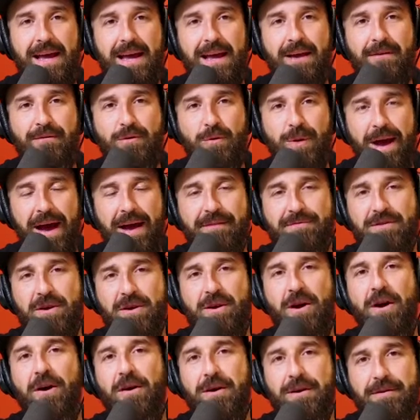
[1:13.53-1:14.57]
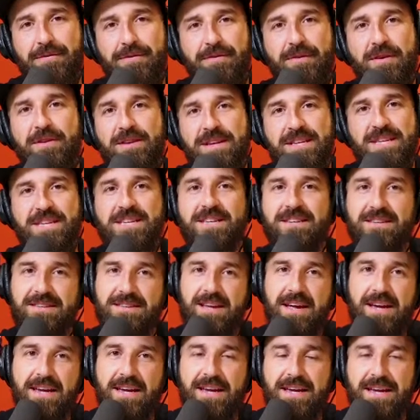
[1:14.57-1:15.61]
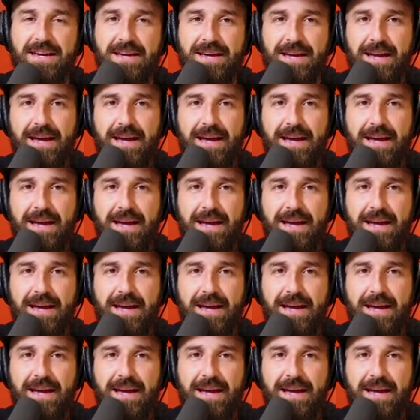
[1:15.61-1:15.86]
If you have to call it a Philly cheesesteak,